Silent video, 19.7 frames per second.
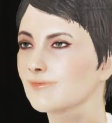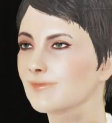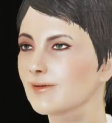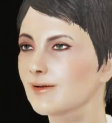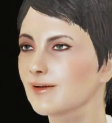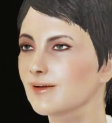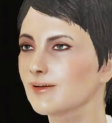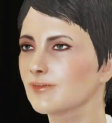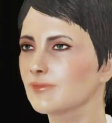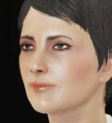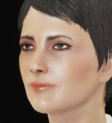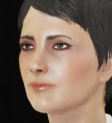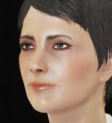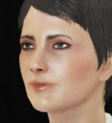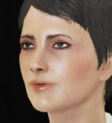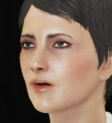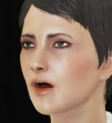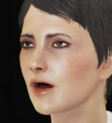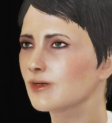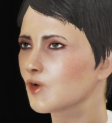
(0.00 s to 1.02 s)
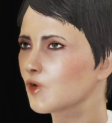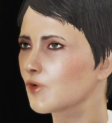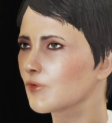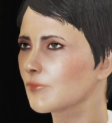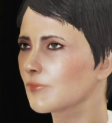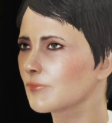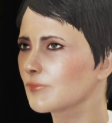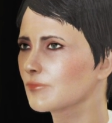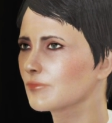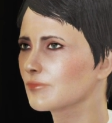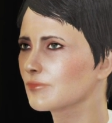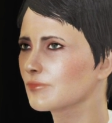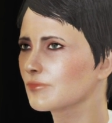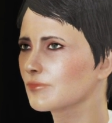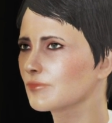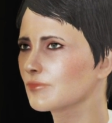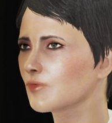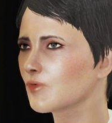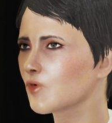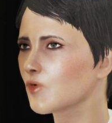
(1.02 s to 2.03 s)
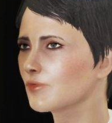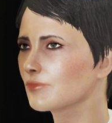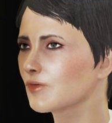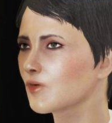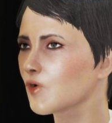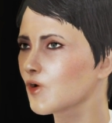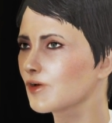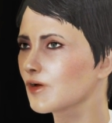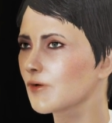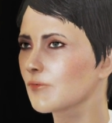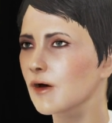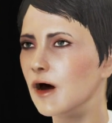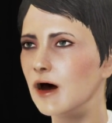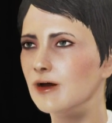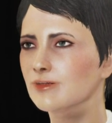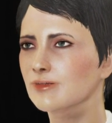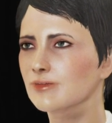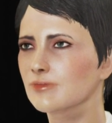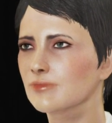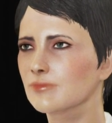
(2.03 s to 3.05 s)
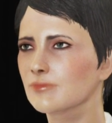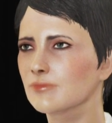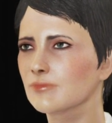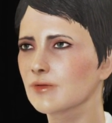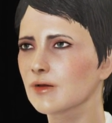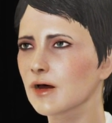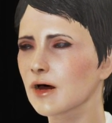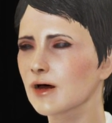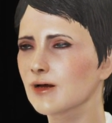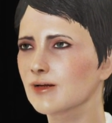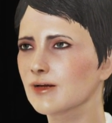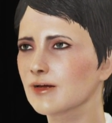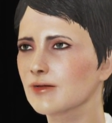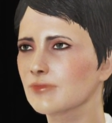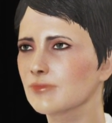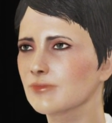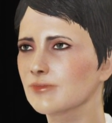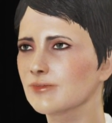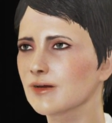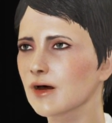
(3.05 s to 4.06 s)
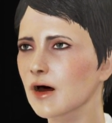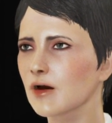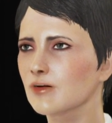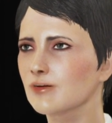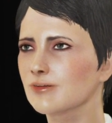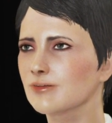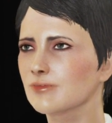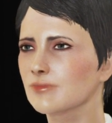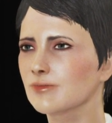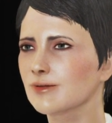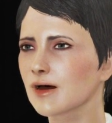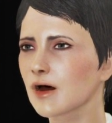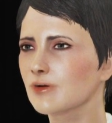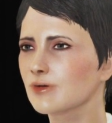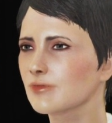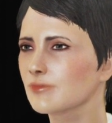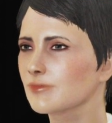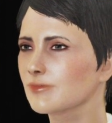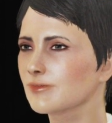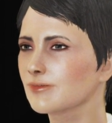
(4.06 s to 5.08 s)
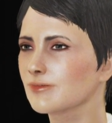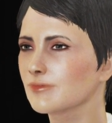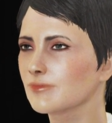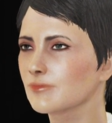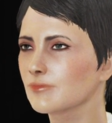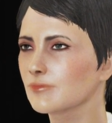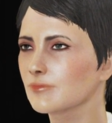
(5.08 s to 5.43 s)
Ah, I dared not hope. When we're apart, I guess and second guess.